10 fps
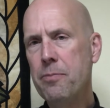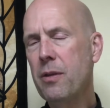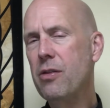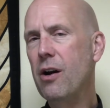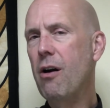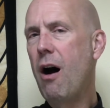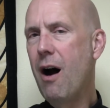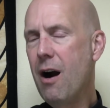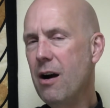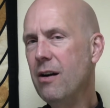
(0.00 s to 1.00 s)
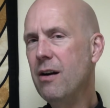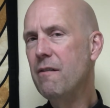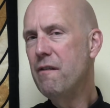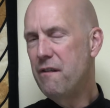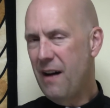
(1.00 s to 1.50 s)
There are
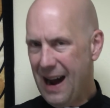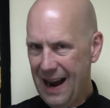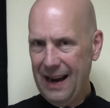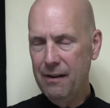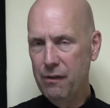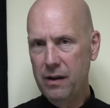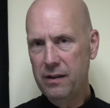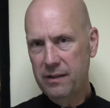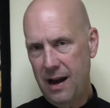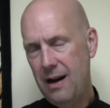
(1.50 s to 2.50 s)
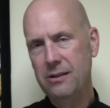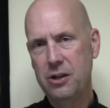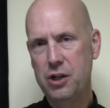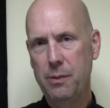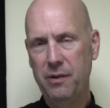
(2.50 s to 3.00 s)
five
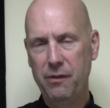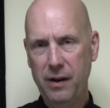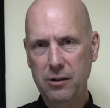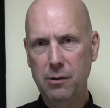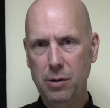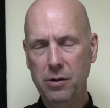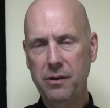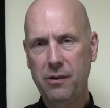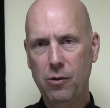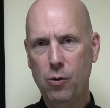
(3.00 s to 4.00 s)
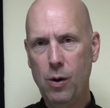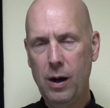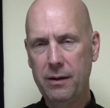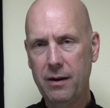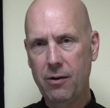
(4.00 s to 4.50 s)
scholarships available to
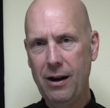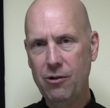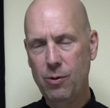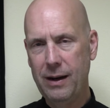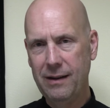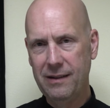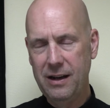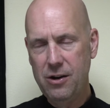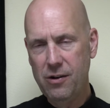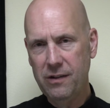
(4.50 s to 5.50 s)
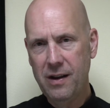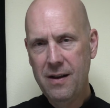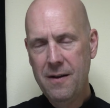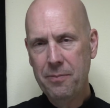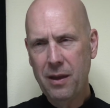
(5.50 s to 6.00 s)
uh, to graduating seniors.
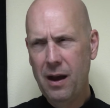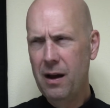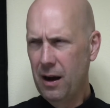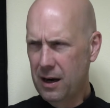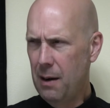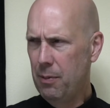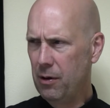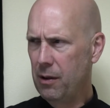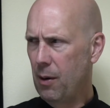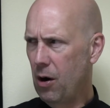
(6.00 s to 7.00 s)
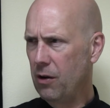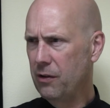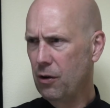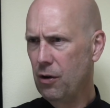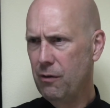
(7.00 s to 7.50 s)
Uh, a couple of them are
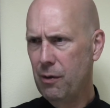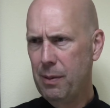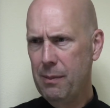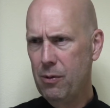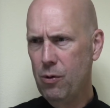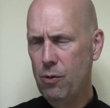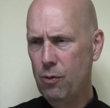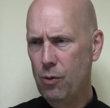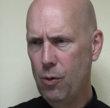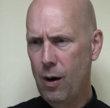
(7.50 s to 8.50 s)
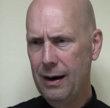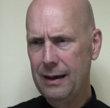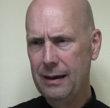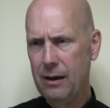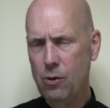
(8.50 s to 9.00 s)
also good for people who, who are
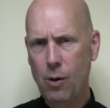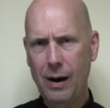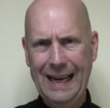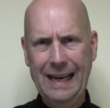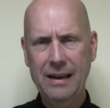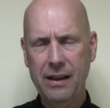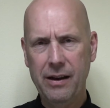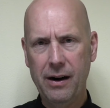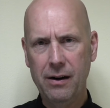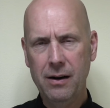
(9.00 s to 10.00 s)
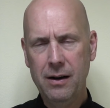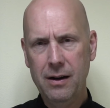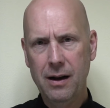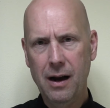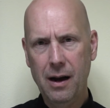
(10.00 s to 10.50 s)
who are into their
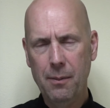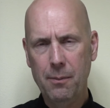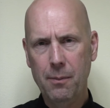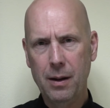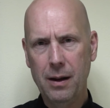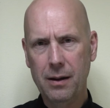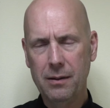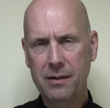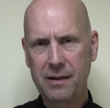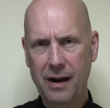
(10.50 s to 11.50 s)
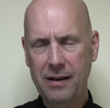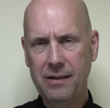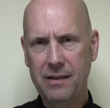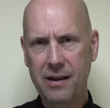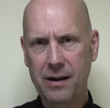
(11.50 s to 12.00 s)
um, uh,
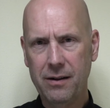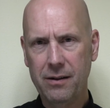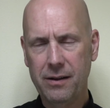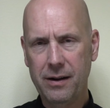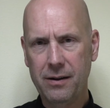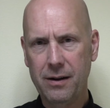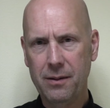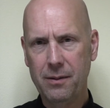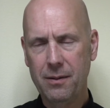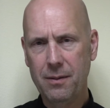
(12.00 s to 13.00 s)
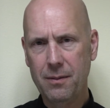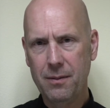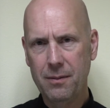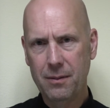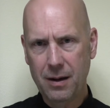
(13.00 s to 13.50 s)
studies, their their uh,
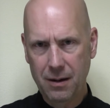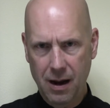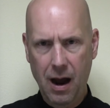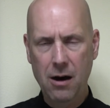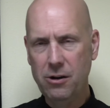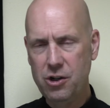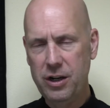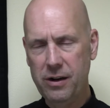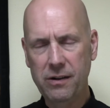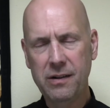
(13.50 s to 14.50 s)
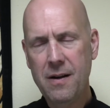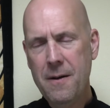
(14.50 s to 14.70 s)
college years